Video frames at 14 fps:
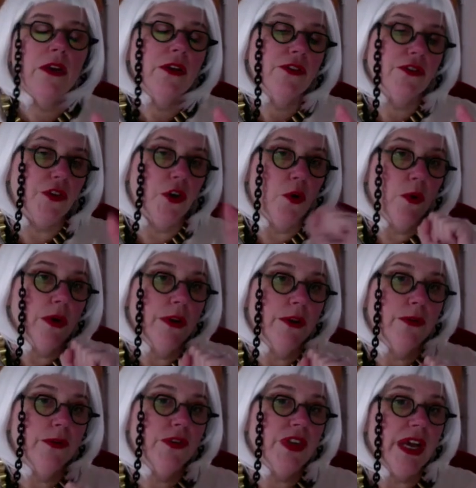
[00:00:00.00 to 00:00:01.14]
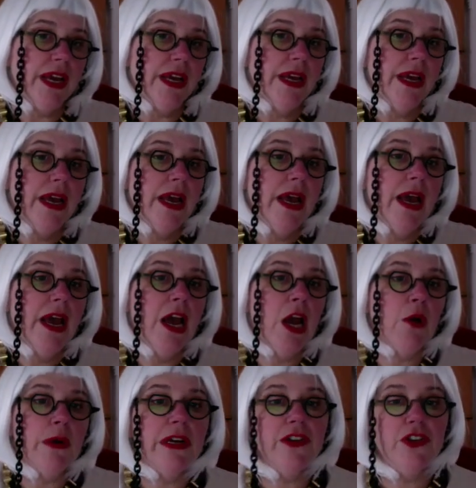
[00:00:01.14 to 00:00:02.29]
So you say,
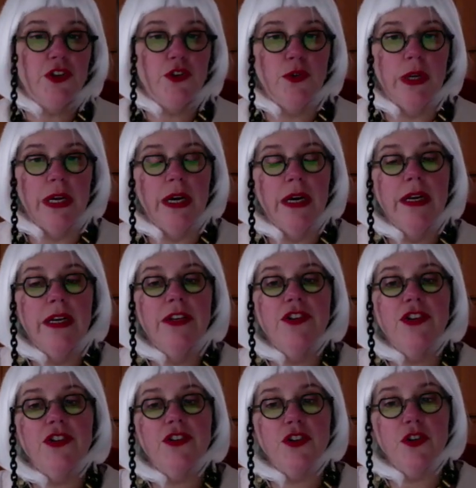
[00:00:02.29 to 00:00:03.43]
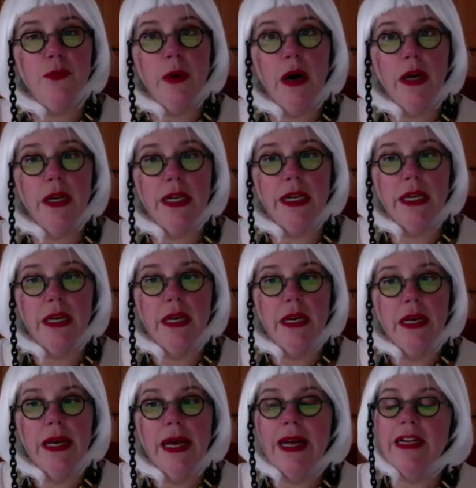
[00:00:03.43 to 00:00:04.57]
Herrick's Julia is just her body,
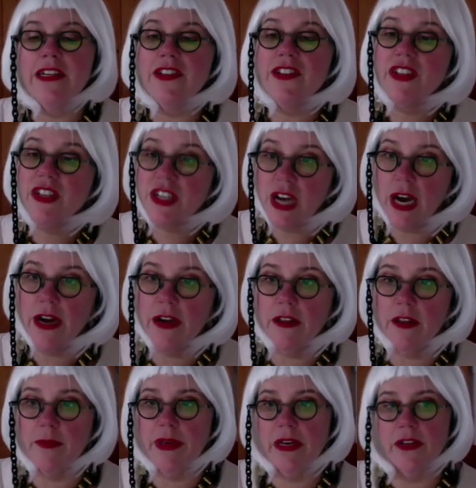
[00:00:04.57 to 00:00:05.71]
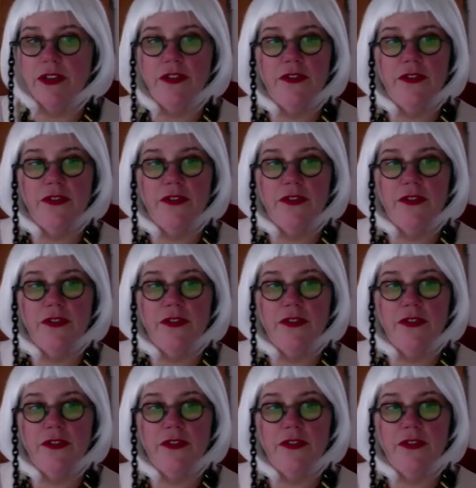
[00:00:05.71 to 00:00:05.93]
and it is entirely because